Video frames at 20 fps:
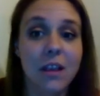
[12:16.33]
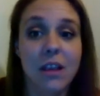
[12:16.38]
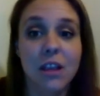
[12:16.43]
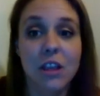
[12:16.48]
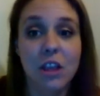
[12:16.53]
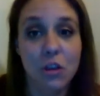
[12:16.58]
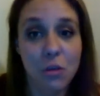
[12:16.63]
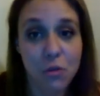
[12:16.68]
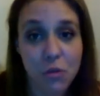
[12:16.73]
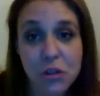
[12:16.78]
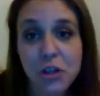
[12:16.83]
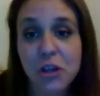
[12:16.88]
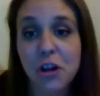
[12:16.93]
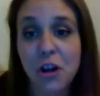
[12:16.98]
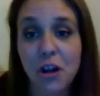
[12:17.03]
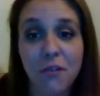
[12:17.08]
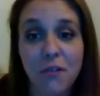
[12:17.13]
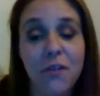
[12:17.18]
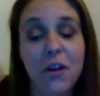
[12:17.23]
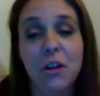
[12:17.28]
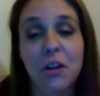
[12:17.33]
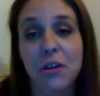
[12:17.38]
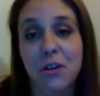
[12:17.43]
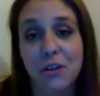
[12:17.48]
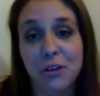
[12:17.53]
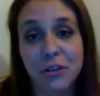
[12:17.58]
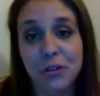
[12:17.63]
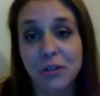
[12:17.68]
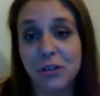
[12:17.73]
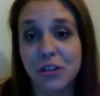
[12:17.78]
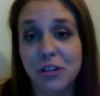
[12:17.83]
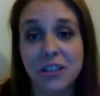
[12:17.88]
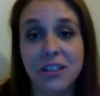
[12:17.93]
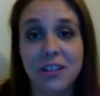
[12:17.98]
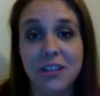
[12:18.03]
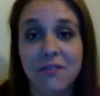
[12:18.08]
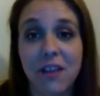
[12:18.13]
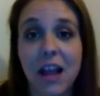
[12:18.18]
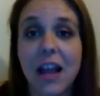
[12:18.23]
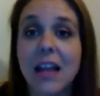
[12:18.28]
You should all follow your
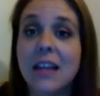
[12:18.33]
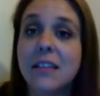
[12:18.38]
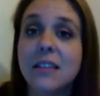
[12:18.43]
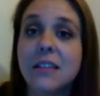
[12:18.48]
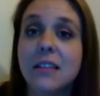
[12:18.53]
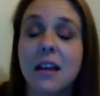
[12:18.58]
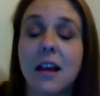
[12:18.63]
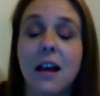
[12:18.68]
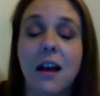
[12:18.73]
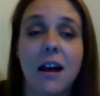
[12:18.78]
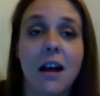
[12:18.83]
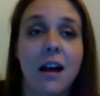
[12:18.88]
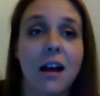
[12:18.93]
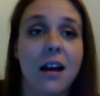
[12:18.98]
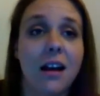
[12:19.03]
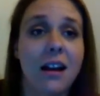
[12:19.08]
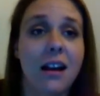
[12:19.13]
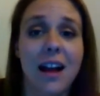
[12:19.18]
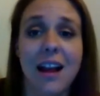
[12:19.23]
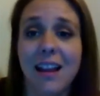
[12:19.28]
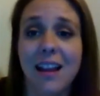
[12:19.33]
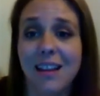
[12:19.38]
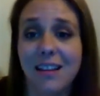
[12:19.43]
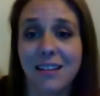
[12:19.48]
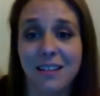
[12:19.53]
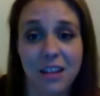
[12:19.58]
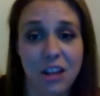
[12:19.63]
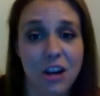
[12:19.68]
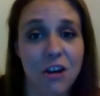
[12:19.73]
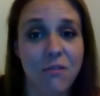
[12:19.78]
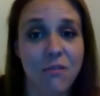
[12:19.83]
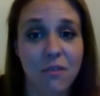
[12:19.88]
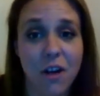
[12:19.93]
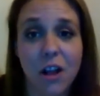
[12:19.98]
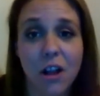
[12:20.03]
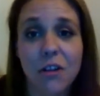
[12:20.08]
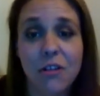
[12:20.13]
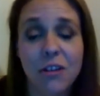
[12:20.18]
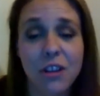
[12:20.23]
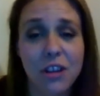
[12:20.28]
surgeon's advice.
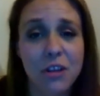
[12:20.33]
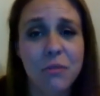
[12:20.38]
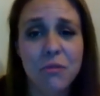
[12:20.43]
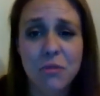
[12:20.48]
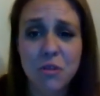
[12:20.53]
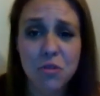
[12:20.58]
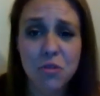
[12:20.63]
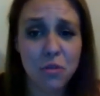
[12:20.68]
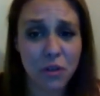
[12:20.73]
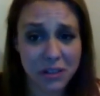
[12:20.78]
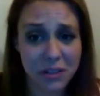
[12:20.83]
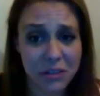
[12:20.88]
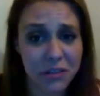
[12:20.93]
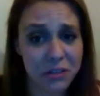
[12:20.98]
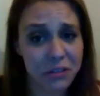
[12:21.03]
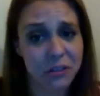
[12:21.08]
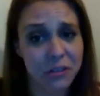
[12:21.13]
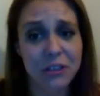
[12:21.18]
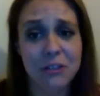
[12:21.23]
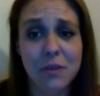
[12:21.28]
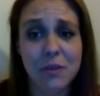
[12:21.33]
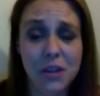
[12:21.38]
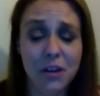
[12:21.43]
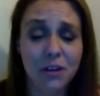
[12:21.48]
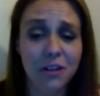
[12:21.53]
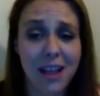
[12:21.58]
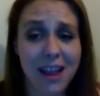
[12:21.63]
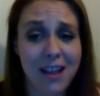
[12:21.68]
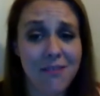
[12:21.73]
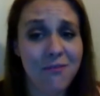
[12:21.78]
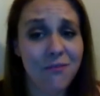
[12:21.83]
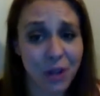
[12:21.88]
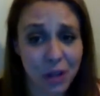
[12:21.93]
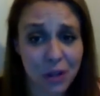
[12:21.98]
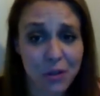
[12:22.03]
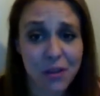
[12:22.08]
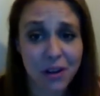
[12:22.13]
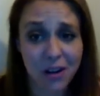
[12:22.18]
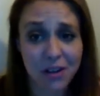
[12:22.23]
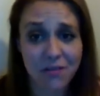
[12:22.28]
Follow, you trust your surgeon with your life,
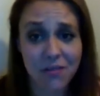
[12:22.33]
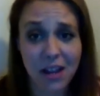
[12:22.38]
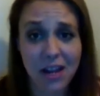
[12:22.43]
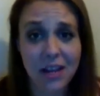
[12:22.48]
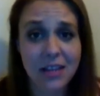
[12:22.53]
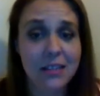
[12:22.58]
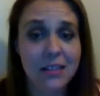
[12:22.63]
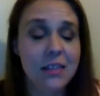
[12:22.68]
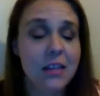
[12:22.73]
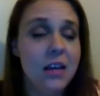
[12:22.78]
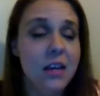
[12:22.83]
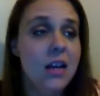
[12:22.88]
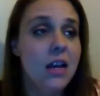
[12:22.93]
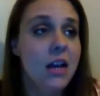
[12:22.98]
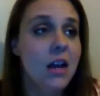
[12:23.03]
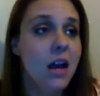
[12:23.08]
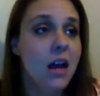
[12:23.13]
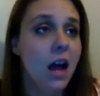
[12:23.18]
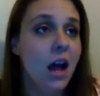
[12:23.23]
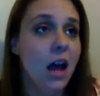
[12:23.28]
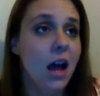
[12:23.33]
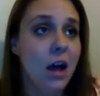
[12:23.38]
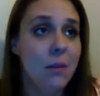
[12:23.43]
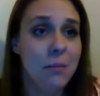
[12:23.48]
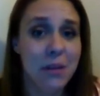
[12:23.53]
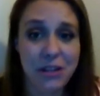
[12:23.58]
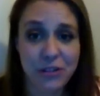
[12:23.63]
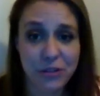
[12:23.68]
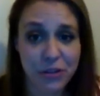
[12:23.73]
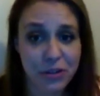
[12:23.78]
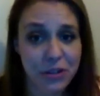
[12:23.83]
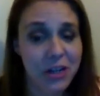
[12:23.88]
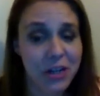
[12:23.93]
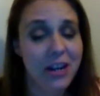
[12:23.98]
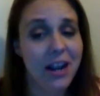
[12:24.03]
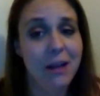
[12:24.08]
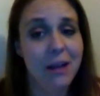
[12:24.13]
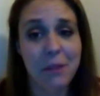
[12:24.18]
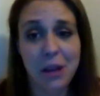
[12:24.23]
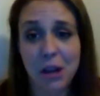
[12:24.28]
follow their advice. My
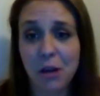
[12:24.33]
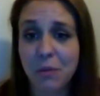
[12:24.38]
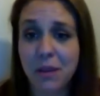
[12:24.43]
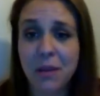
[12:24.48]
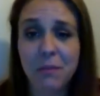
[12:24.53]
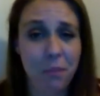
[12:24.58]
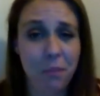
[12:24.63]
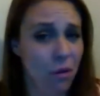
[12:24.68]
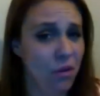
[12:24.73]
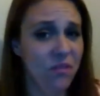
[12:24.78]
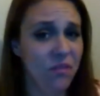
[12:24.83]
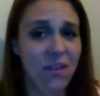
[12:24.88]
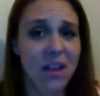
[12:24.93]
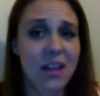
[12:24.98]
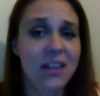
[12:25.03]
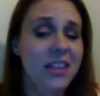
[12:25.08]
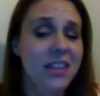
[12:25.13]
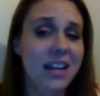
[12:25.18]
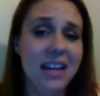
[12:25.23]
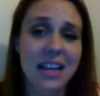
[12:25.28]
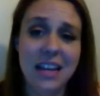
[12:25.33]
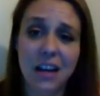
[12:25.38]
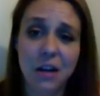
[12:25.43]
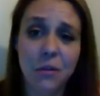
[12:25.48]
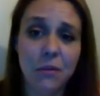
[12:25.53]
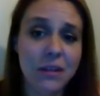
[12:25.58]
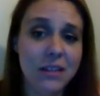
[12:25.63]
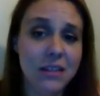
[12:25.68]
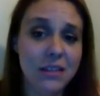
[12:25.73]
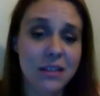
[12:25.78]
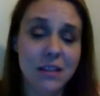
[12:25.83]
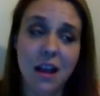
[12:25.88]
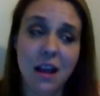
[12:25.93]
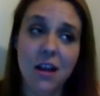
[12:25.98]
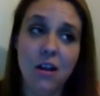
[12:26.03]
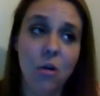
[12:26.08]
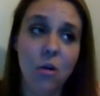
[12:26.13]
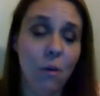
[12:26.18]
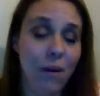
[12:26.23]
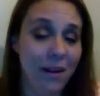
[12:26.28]
surgeon and my OB both felt that a year was
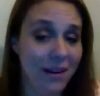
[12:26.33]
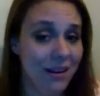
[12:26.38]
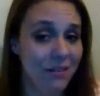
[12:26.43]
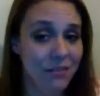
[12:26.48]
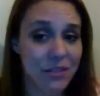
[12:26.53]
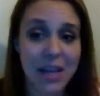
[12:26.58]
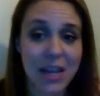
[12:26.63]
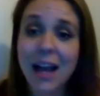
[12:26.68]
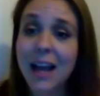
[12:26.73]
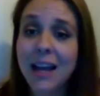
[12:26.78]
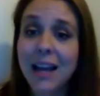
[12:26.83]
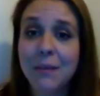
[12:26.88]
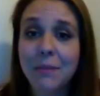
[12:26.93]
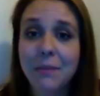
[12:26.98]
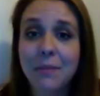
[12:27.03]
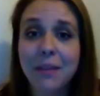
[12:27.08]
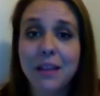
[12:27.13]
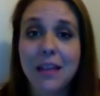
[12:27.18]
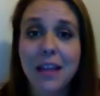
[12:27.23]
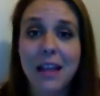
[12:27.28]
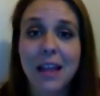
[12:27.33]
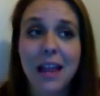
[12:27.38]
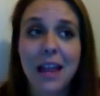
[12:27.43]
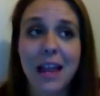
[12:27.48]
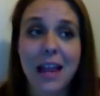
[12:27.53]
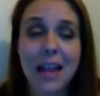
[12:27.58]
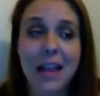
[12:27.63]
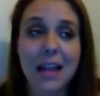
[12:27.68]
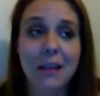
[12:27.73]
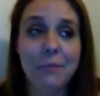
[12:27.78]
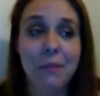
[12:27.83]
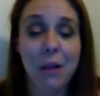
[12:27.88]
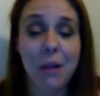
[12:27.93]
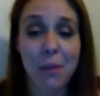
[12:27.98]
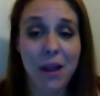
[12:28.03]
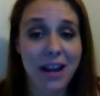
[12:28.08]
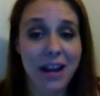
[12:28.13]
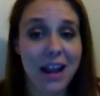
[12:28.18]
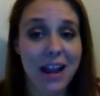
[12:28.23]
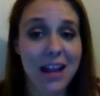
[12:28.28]
quite enough time. And my
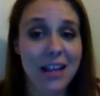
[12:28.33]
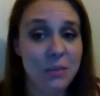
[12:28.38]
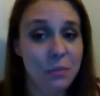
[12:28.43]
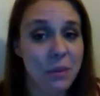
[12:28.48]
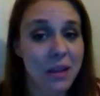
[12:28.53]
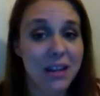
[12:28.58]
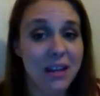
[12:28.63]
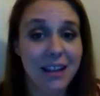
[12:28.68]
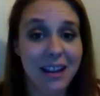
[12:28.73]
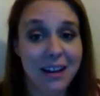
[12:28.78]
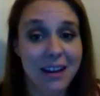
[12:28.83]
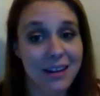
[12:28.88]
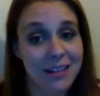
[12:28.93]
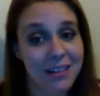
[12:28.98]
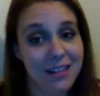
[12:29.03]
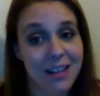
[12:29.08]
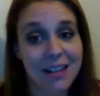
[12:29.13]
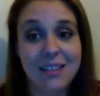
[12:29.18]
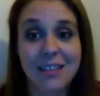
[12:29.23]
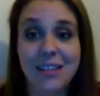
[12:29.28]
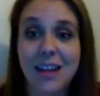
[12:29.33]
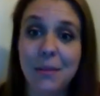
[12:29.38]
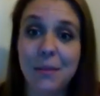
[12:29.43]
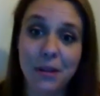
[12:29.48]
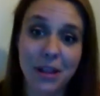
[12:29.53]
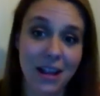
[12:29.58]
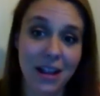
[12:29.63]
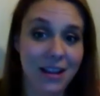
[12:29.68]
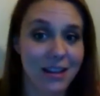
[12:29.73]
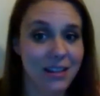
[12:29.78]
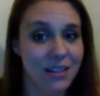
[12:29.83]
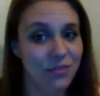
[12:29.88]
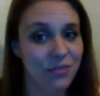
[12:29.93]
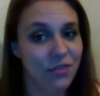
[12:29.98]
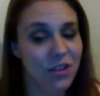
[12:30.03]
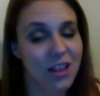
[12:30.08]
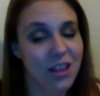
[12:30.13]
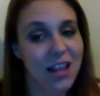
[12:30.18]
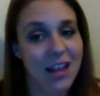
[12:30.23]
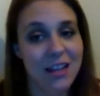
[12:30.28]
weight has been, like I said, stabilized
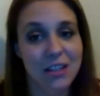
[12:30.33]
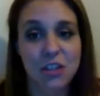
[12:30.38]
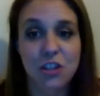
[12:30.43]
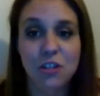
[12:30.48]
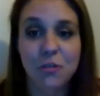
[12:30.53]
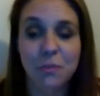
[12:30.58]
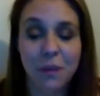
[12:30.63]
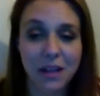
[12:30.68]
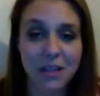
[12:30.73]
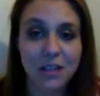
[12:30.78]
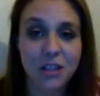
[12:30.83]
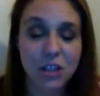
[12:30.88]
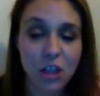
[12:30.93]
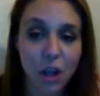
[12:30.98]
for the last 2 months.